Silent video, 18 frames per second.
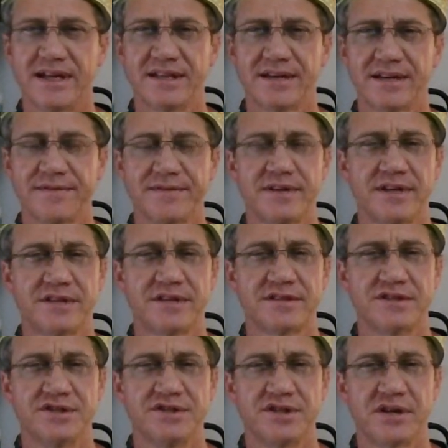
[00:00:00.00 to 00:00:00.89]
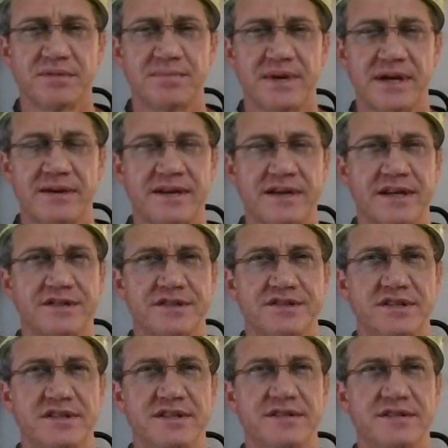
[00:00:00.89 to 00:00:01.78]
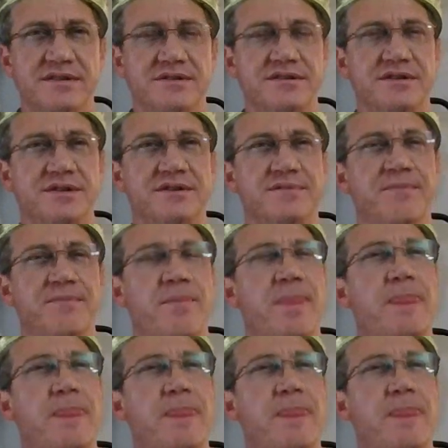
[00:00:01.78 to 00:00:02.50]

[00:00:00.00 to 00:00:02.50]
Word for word: it definitely doesn't jump out at you either, though.